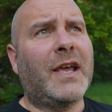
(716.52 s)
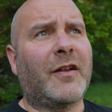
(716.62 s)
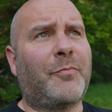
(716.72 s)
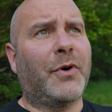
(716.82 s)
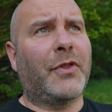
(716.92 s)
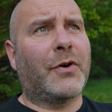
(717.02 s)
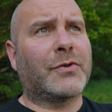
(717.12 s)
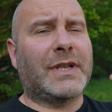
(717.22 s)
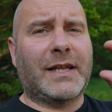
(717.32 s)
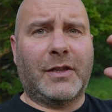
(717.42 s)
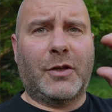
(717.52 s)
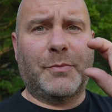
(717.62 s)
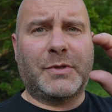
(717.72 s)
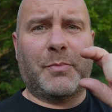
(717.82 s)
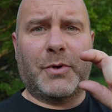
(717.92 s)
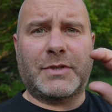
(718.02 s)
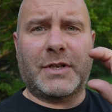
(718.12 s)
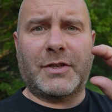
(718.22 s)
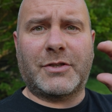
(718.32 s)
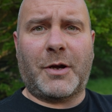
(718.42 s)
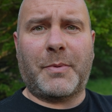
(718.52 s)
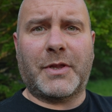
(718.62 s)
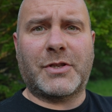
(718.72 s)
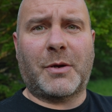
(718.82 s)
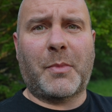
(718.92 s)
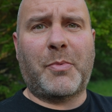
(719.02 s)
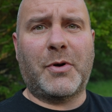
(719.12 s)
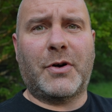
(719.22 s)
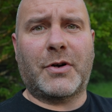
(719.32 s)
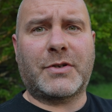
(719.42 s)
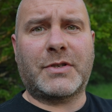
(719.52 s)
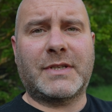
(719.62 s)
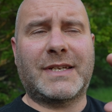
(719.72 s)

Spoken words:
and I've put those little lumps of butter on top of the tomaporks to